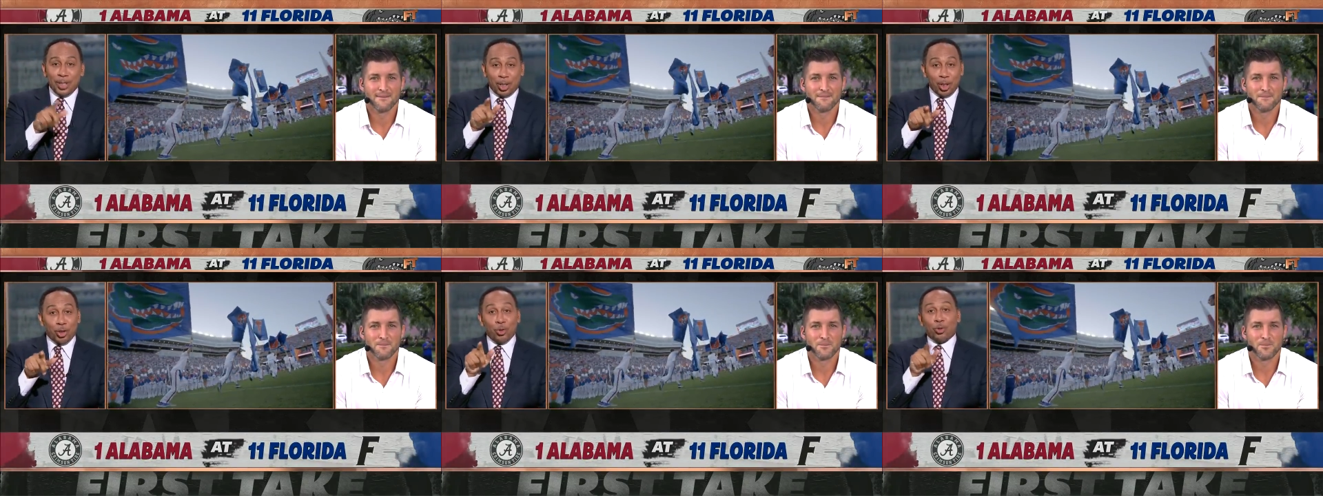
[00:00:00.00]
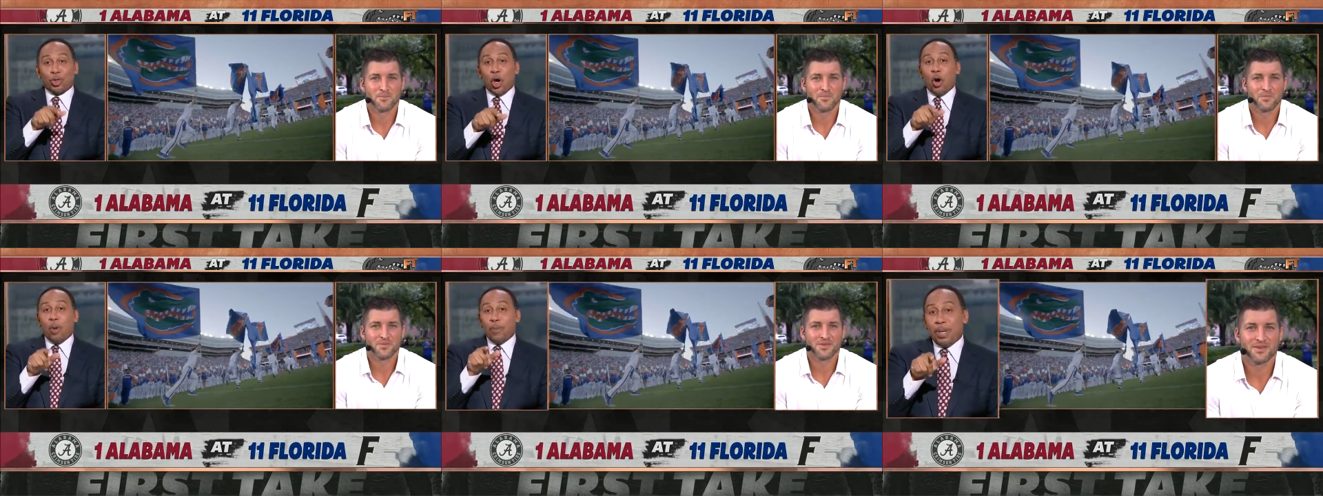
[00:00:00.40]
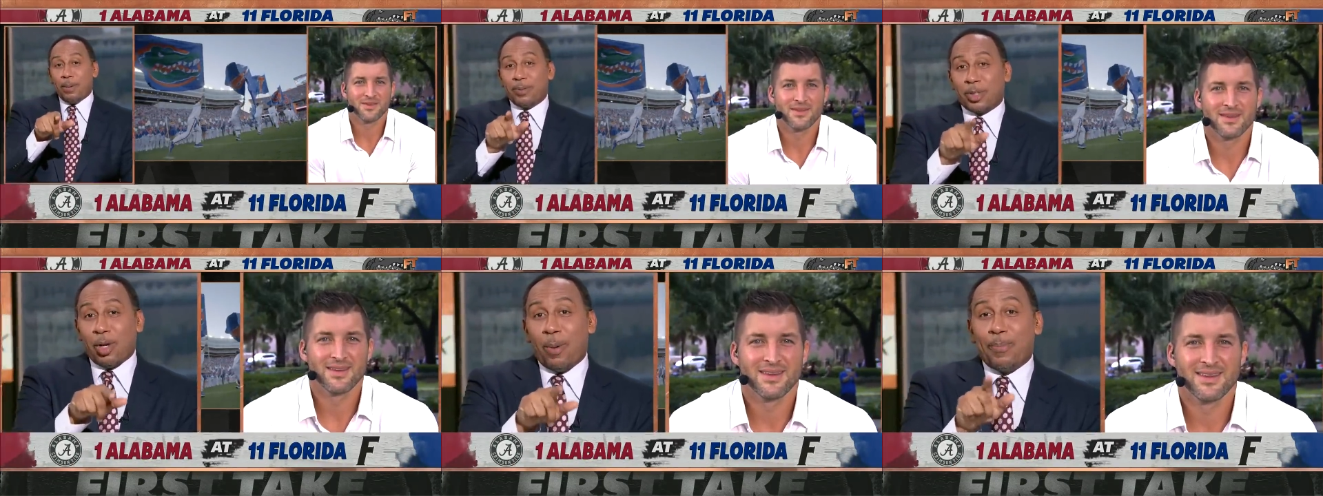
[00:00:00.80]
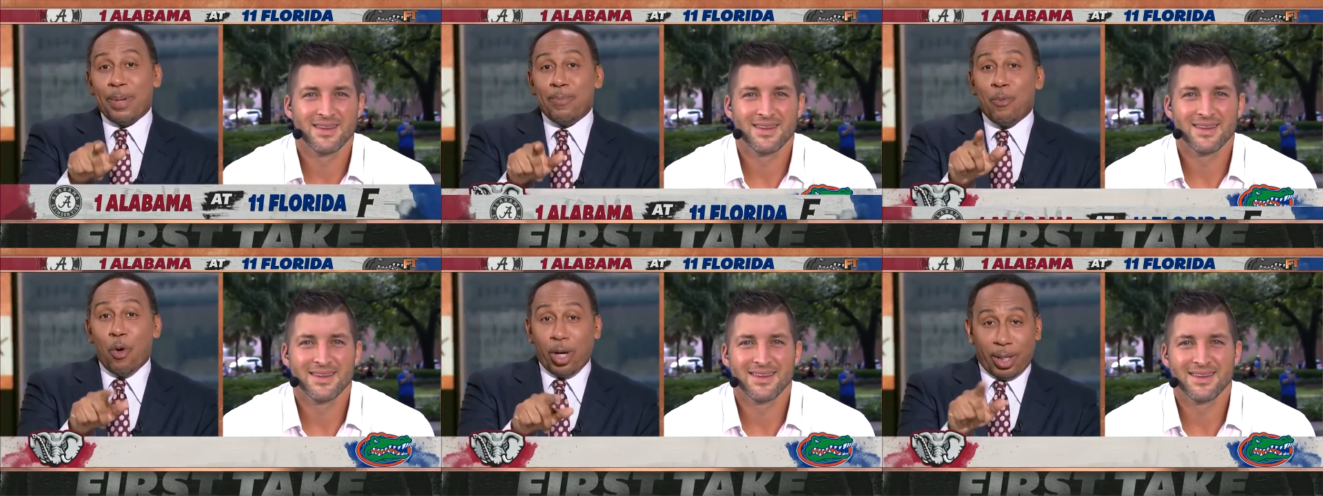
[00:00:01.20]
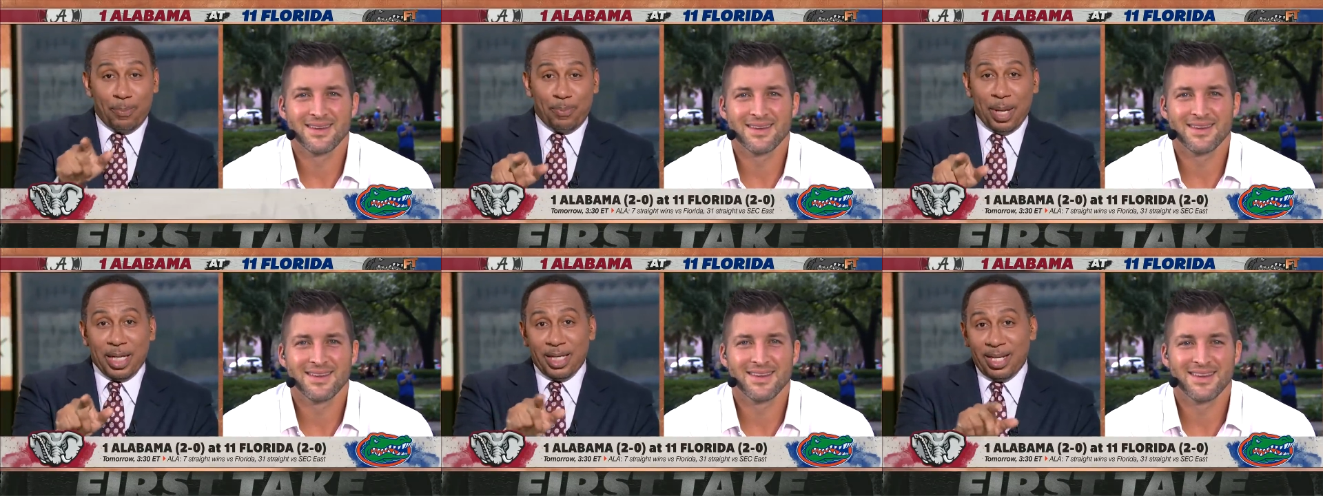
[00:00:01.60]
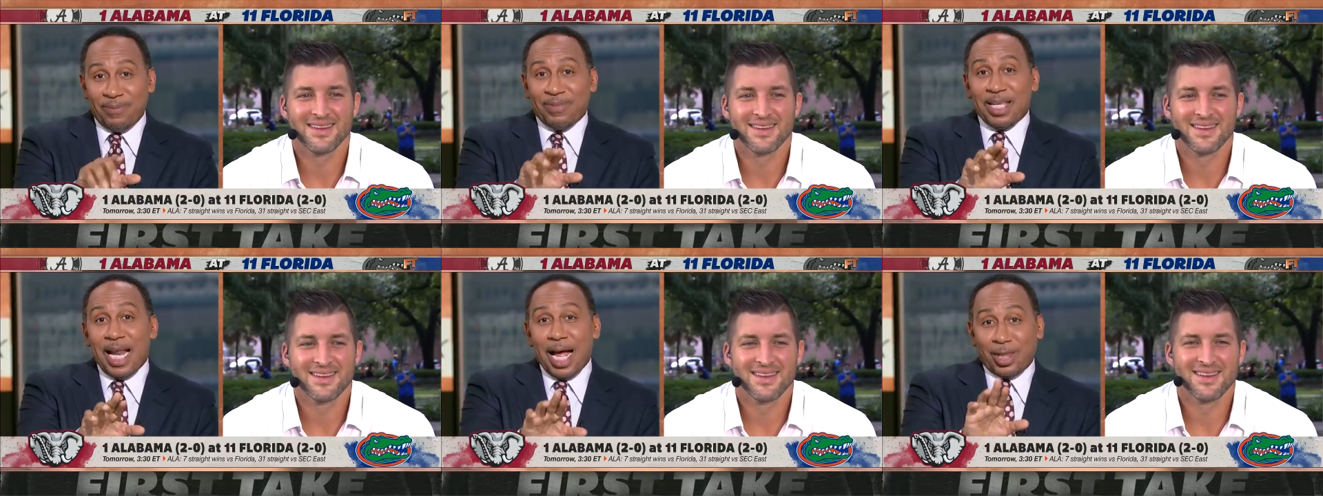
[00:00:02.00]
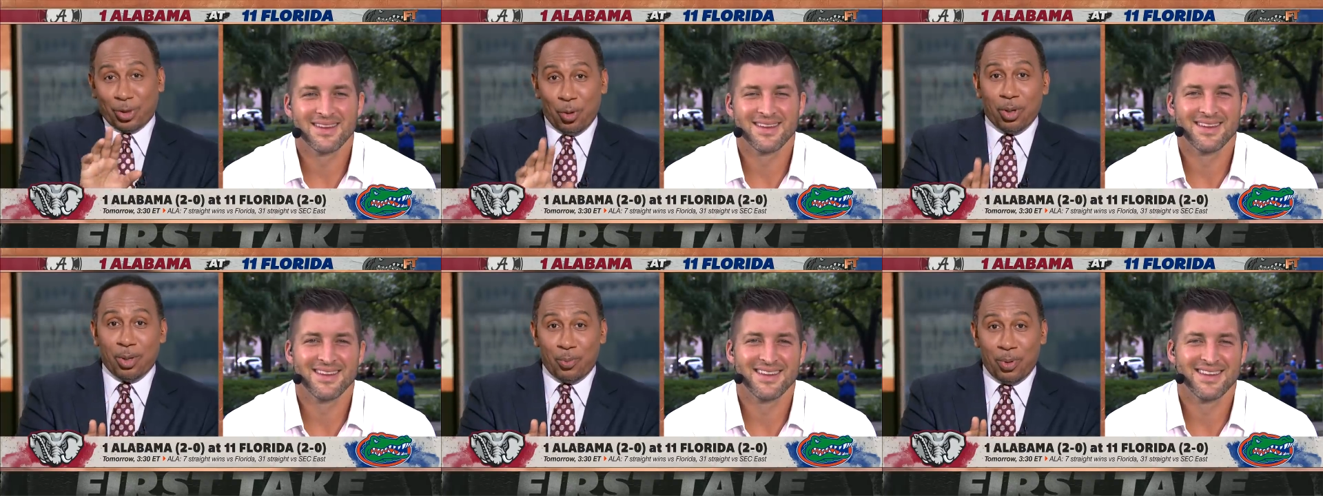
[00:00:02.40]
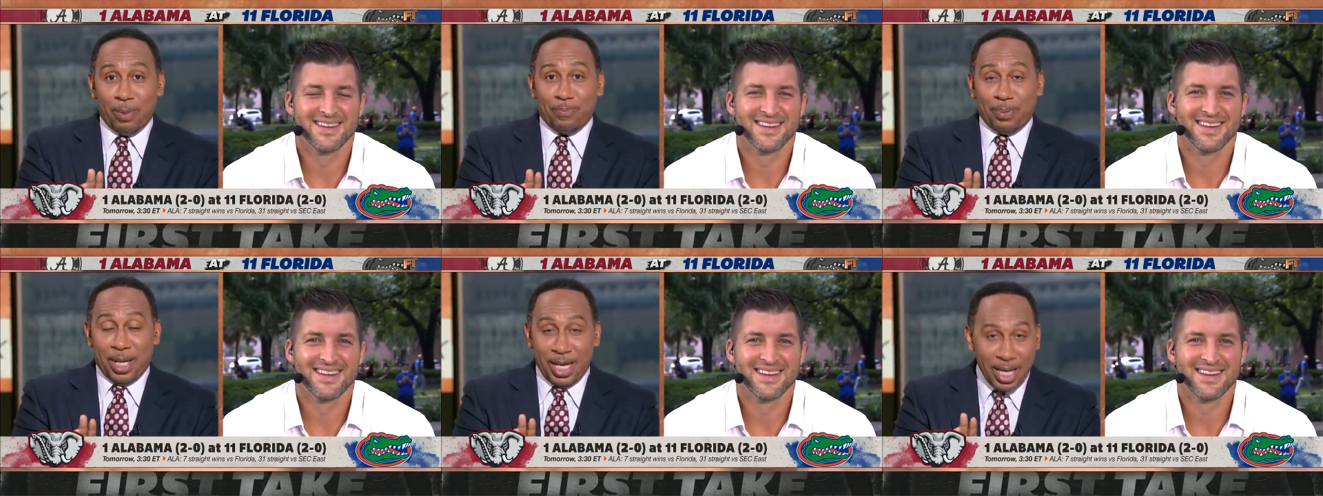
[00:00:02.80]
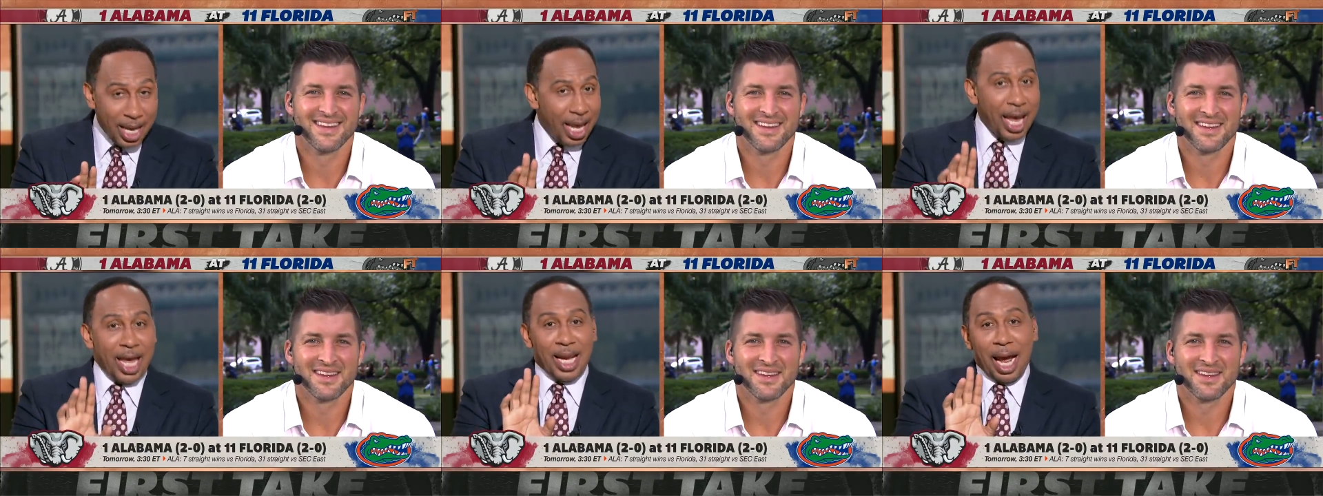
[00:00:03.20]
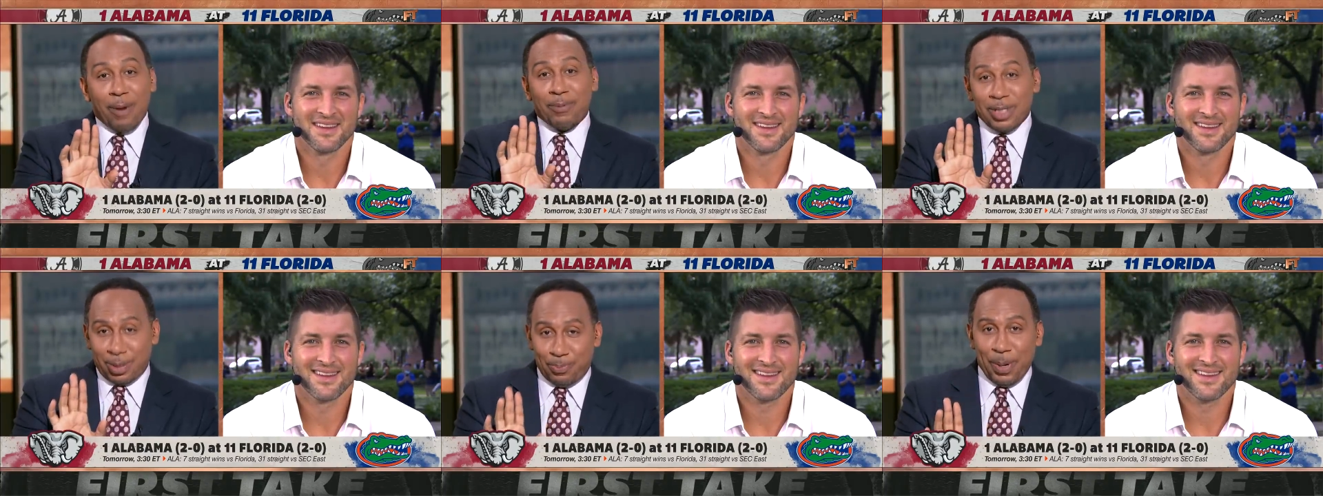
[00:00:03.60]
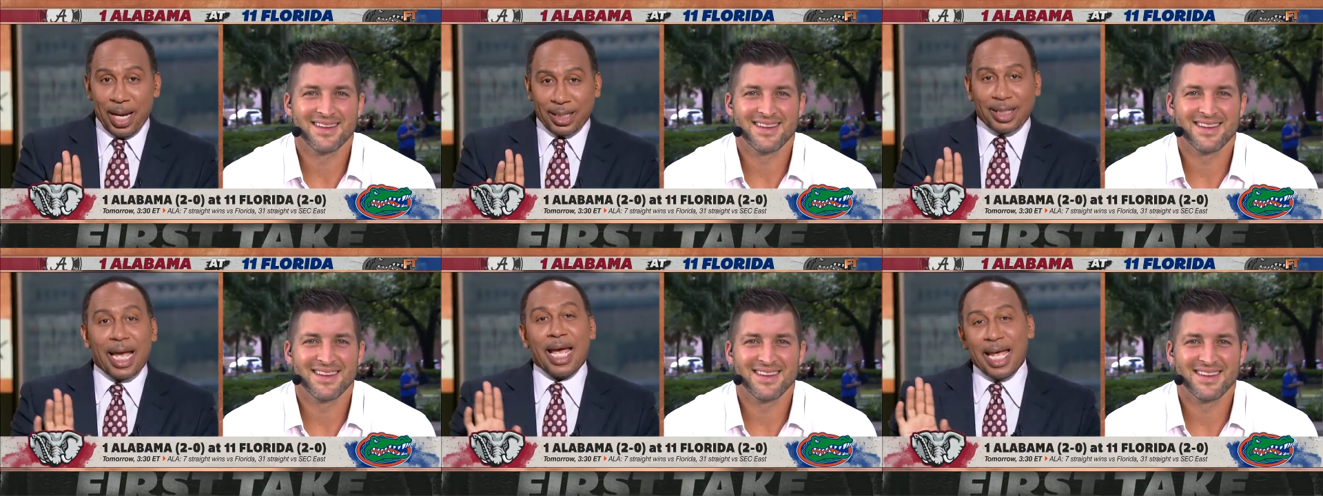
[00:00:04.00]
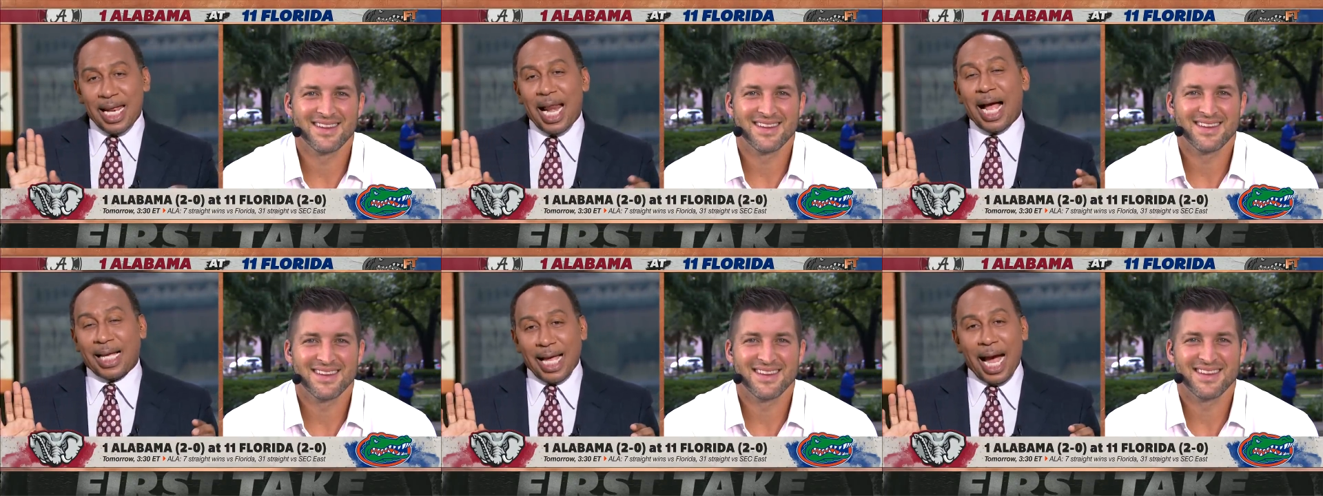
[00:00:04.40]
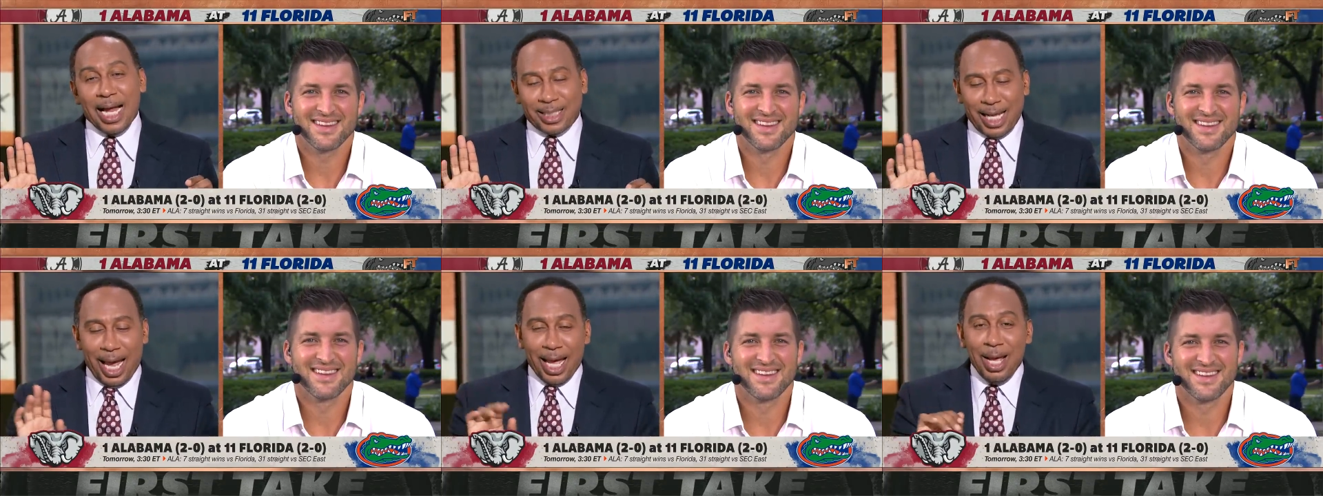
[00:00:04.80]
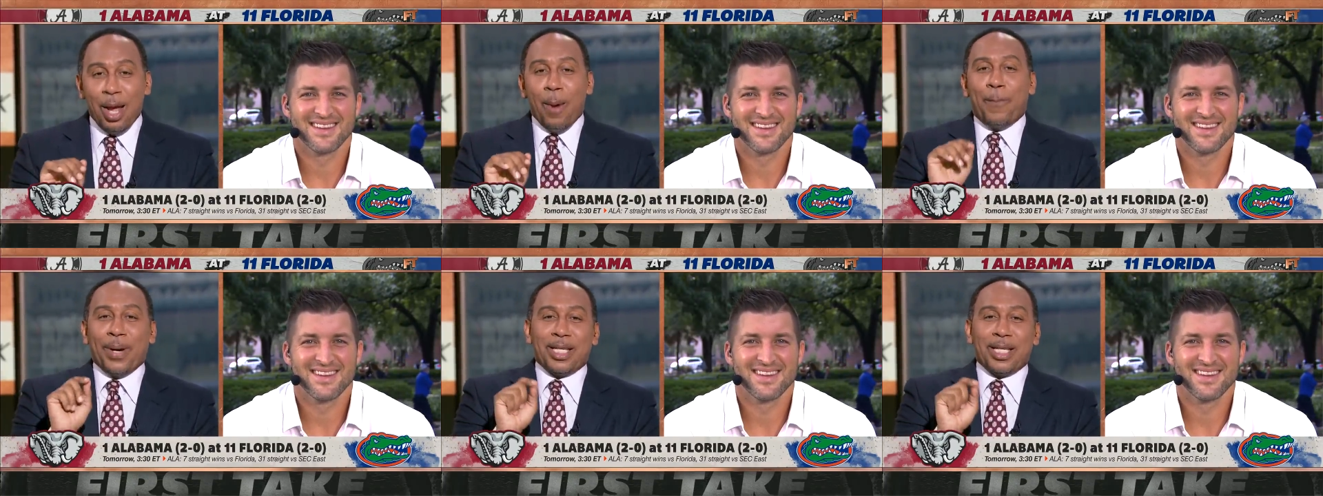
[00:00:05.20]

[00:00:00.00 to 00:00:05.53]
Speaker 1: because you told me it was going to be more competitive than I thought it would be, and I respect that, and I got that.